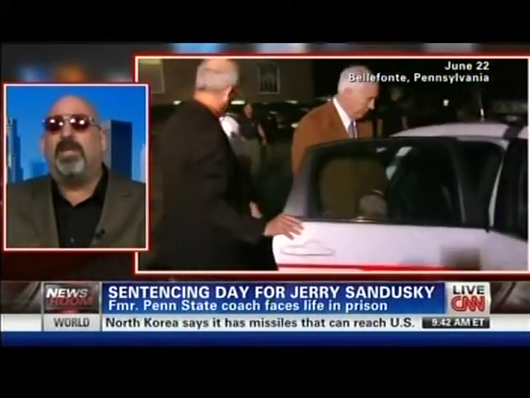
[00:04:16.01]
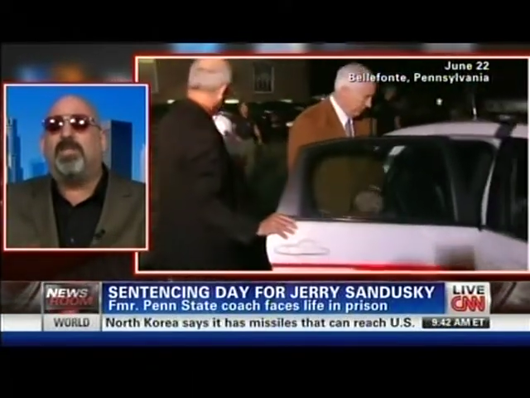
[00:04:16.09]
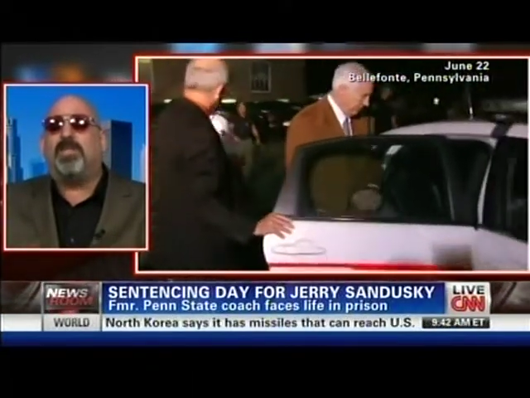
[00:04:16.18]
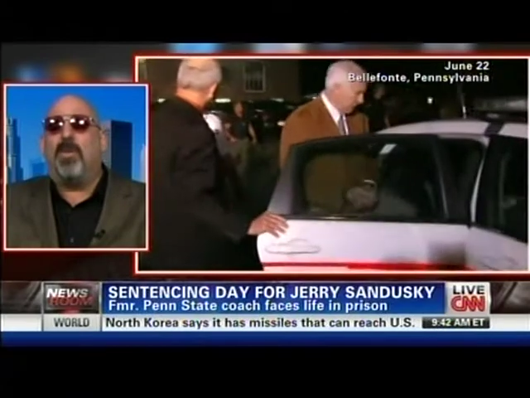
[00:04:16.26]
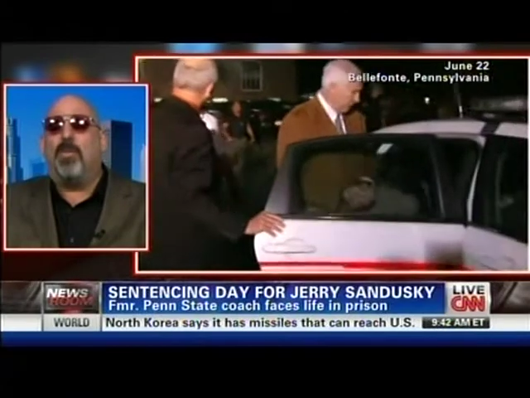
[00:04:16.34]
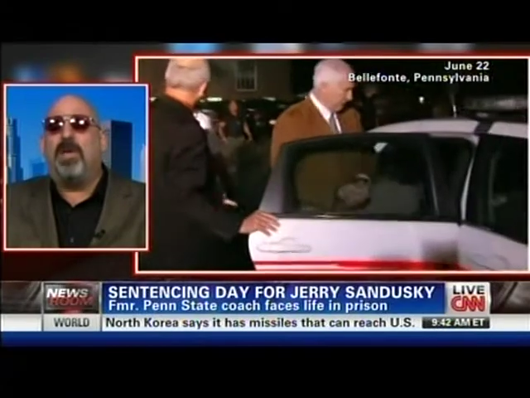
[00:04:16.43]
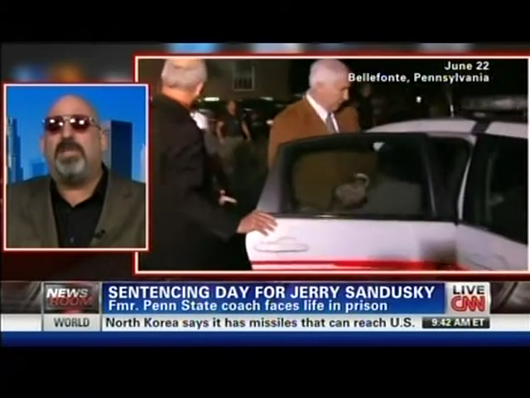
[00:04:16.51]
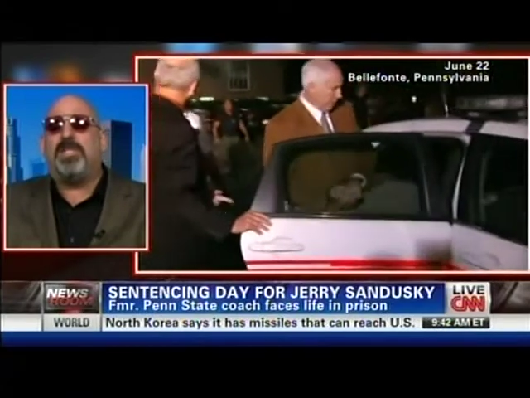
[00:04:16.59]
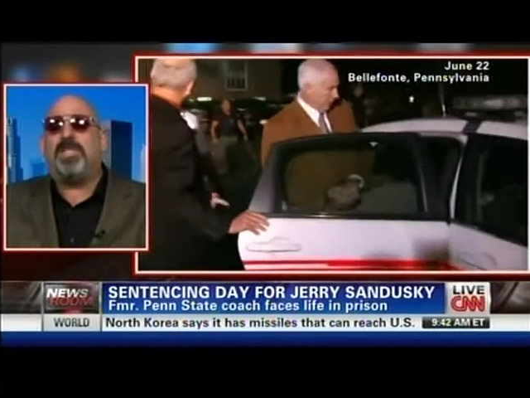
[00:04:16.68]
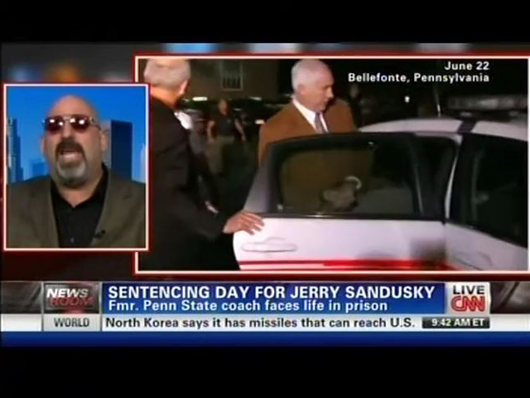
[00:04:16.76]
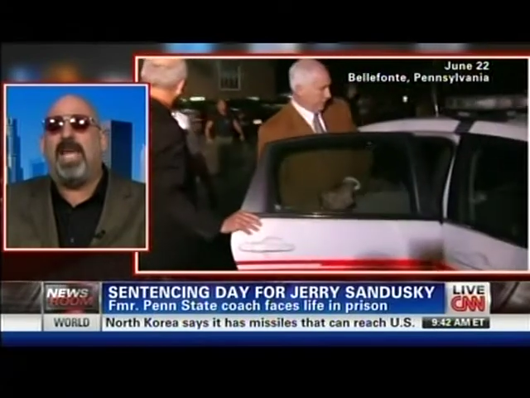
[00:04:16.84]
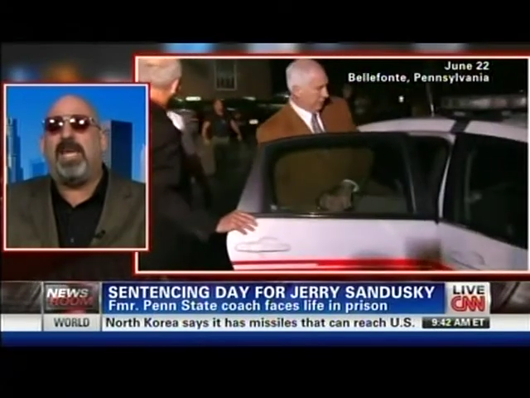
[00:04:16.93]
someone
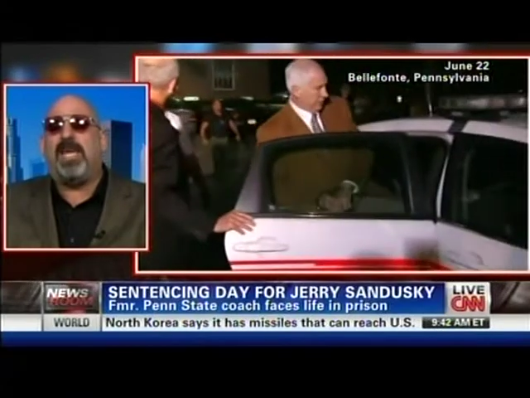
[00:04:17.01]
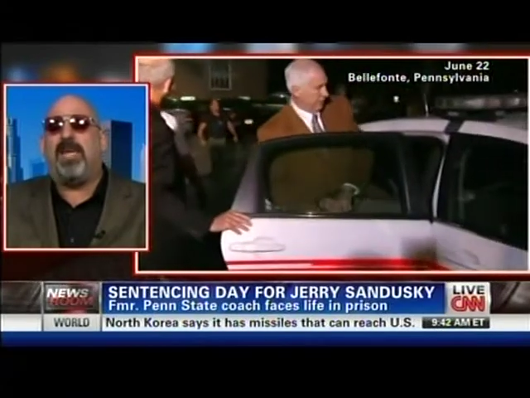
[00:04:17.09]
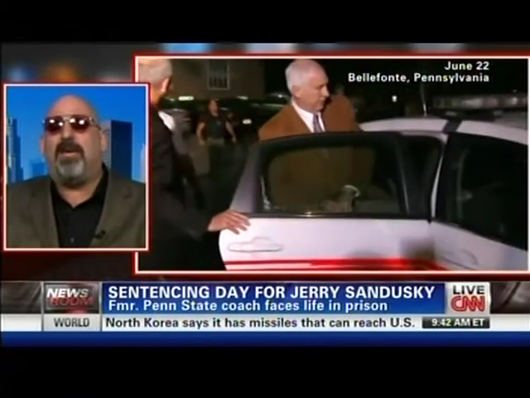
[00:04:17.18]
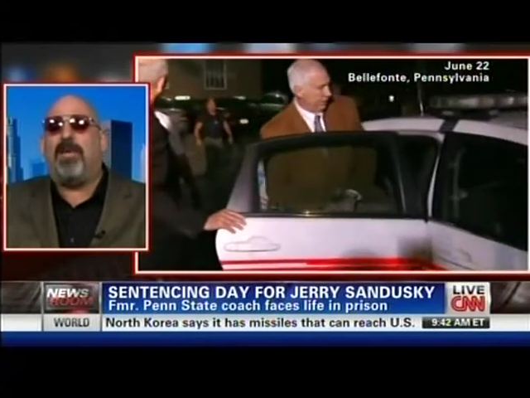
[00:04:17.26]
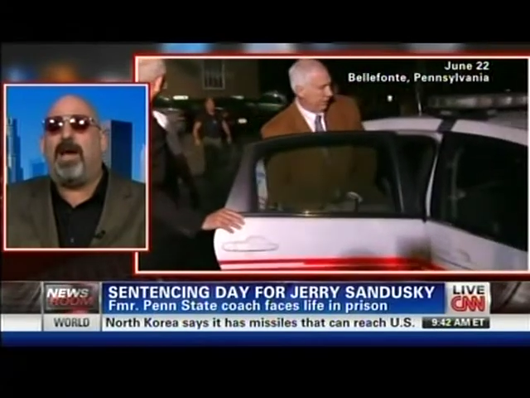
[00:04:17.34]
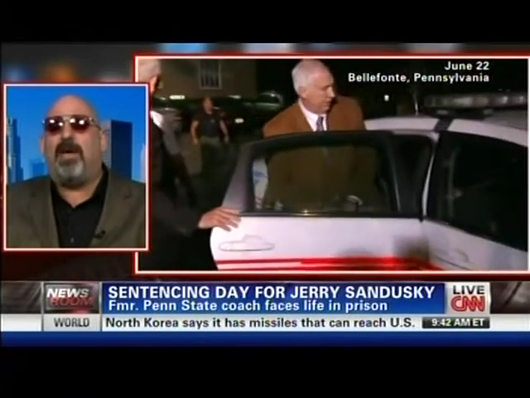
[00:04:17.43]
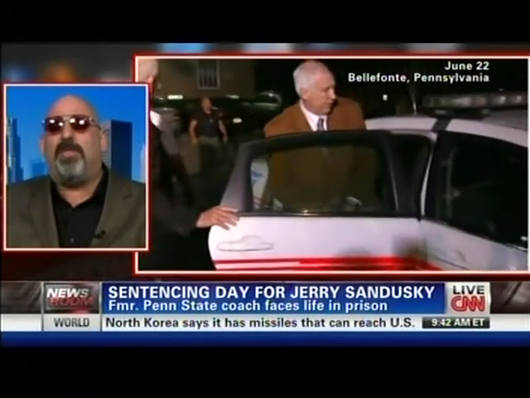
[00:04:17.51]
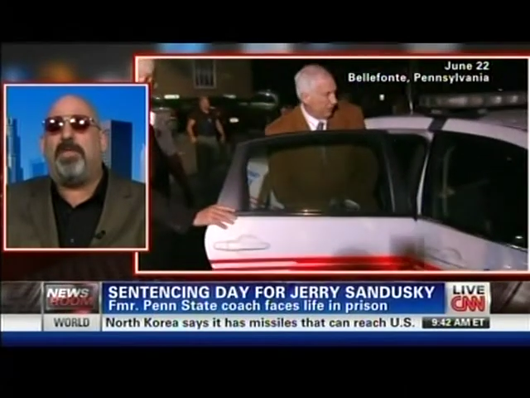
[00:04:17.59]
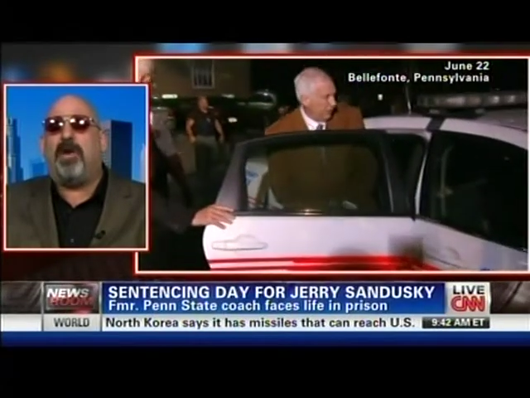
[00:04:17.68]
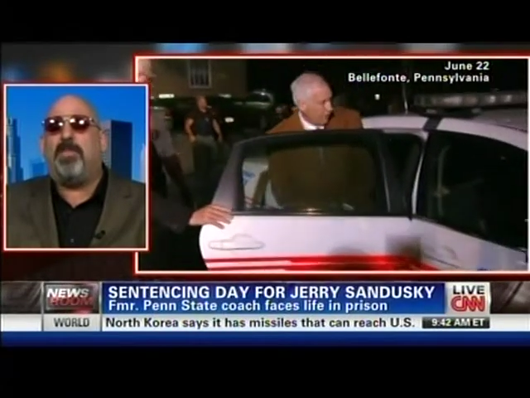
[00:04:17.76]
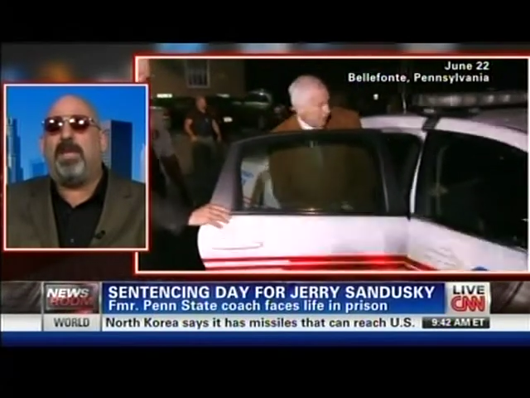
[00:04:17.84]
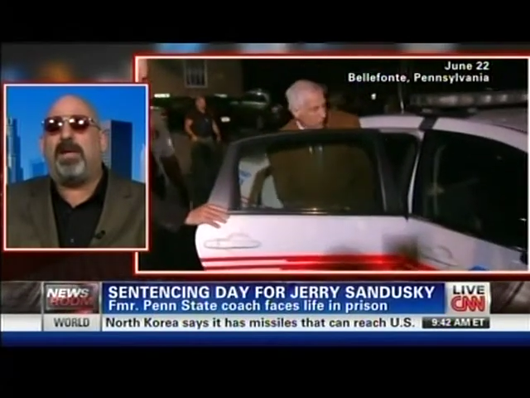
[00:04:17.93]
to take him out,
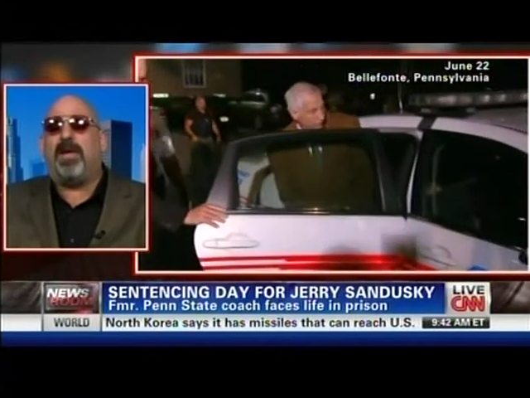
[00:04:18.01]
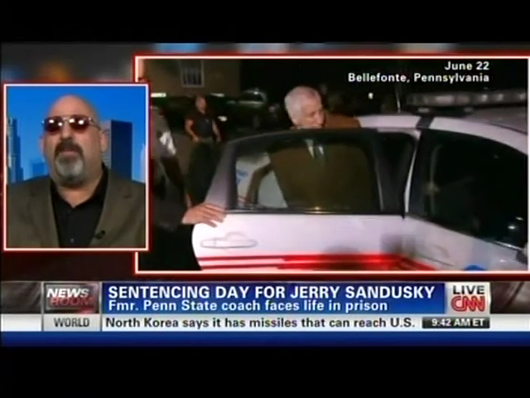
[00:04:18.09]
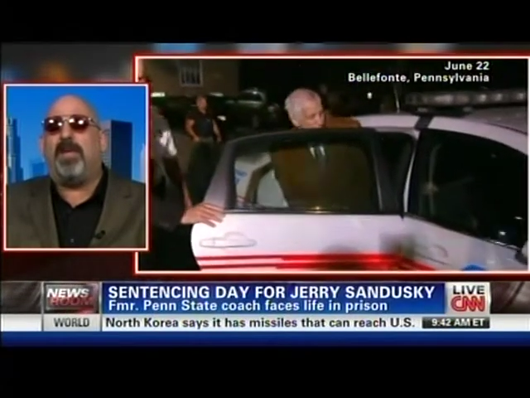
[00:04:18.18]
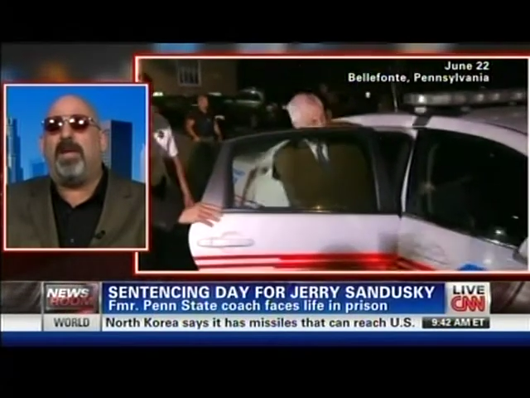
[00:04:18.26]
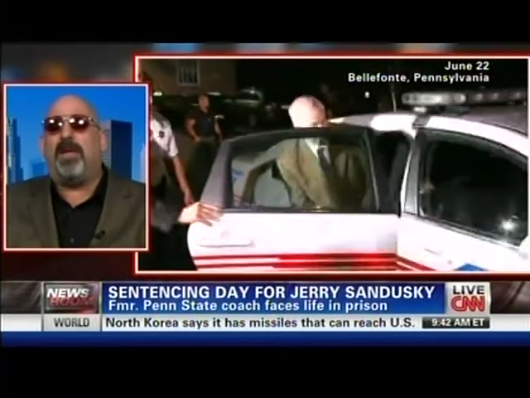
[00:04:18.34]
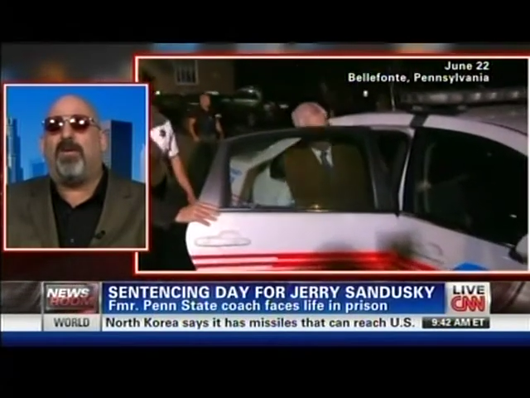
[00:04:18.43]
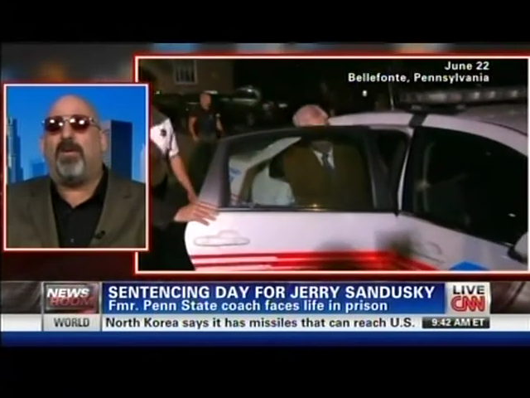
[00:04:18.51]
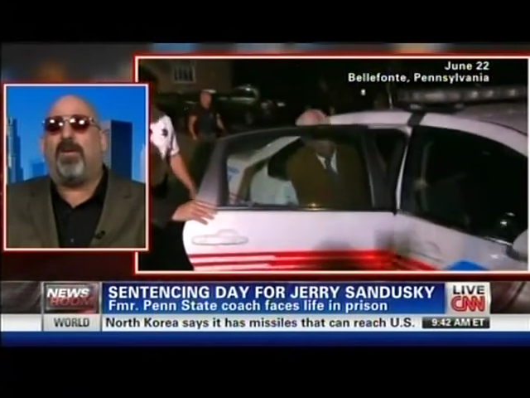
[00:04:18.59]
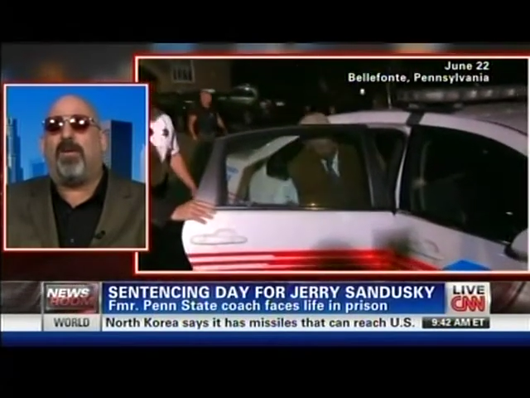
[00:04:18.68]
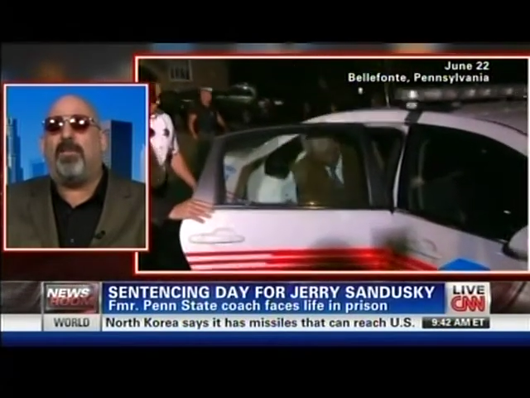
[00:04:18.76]
they'll become a hero.